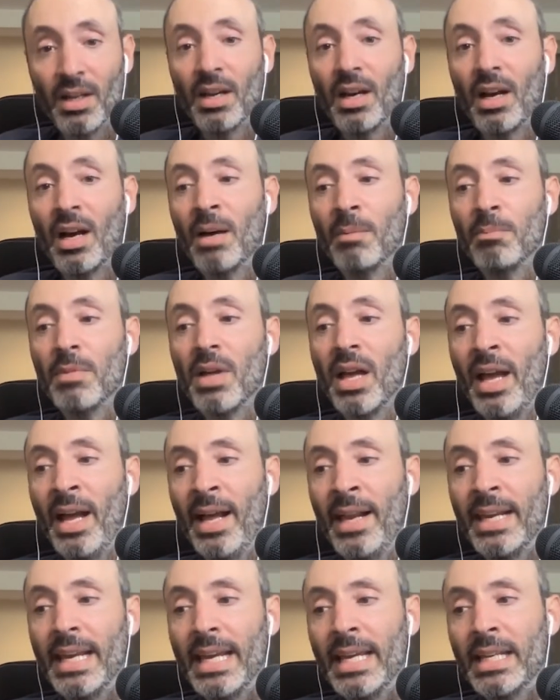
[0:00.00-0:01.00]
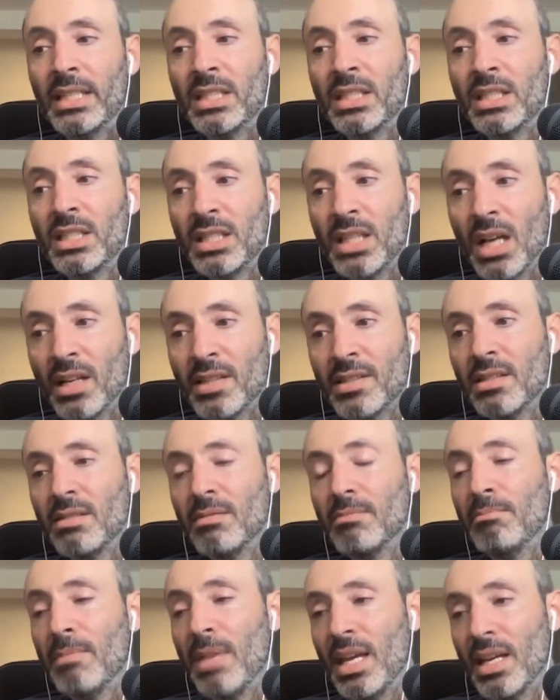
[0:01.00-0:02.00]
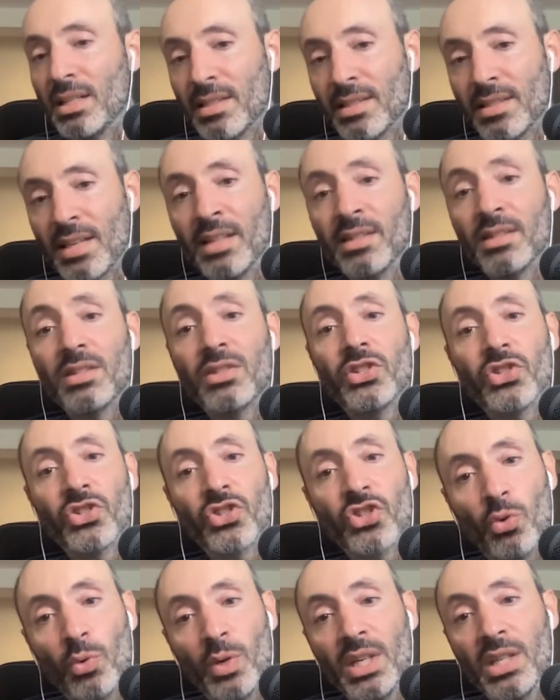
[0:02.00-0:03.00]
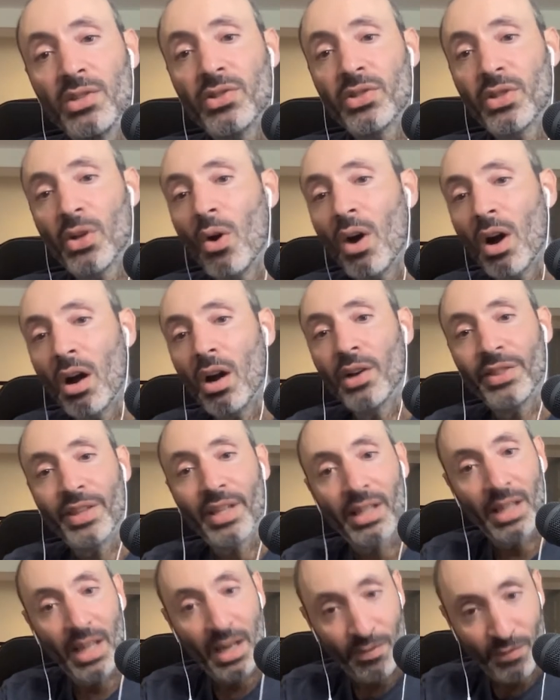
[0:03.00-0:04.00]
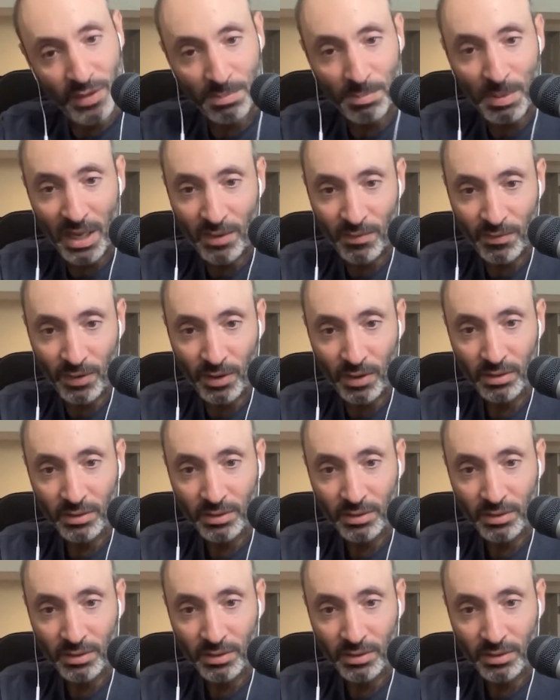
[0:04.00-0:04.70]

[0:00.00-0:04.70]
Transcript: um, and it doesn't make sense to squeeze so hard that life is painful